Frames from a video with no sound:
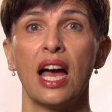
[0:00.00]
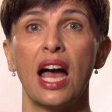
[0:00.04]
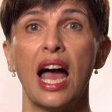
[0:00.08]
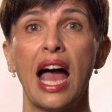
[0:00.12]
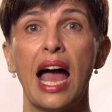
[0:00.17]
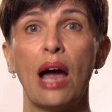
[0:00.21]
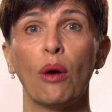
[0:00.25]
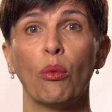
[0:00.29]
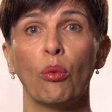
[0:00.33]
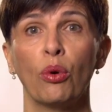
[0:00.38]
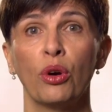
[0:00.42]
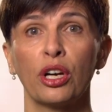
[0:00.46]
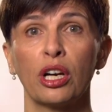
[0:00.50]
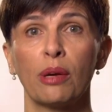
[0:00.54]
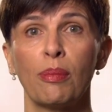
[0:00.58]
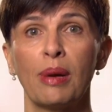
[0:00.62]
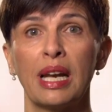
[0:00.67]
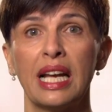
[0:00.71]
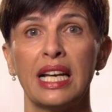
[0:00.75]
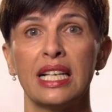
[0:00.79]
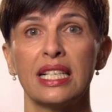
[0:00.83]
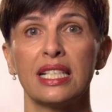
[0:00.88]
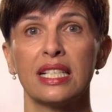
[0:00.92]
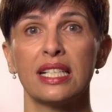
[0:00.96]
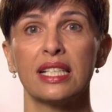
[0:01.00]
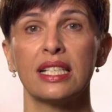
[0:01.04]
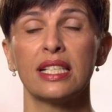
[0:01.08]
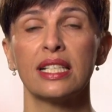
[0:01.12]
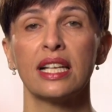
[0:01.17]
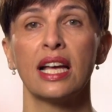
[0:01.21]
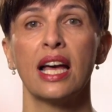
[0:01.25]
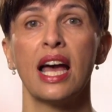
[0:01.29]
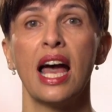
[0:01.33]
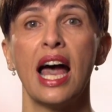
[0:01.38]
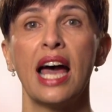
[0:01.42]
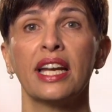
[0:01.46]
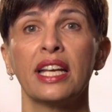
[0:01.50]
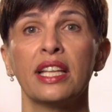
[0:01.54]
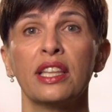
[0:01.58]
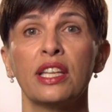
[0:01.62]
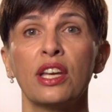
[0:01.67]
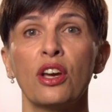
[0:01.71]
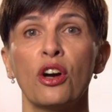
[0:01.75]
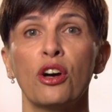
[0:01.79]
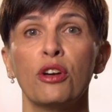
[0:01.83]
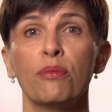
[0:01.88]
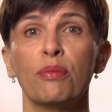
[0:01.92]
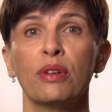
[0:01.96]
at workplaces, and in
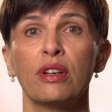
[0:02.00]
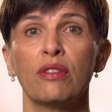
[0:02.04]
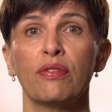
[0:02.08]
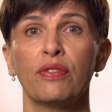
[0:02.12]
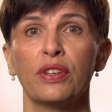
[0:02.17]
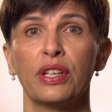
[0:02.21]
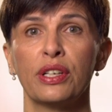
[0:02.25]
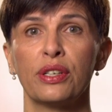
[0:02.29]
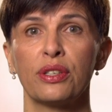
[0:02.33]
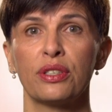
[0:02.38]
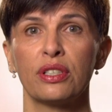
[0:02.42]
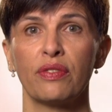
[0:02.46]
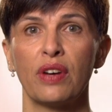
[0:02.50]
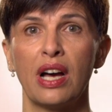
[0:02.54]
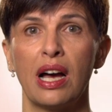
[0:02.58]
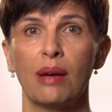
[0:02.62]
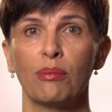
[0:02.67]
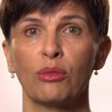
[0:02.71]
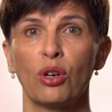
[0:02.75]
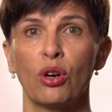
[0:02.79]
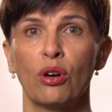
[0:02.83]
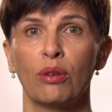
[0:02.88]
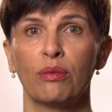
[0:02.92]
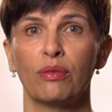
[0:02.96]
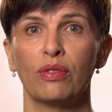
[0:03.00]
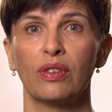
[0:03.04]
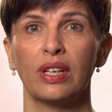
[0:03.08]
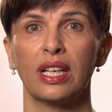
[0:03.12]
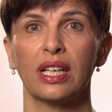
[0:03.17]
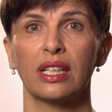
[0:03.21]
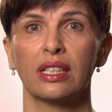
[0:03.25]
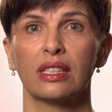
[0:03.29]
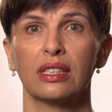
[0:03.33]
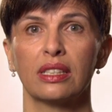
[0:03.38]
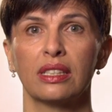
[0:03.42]
the open fields of armed conflict.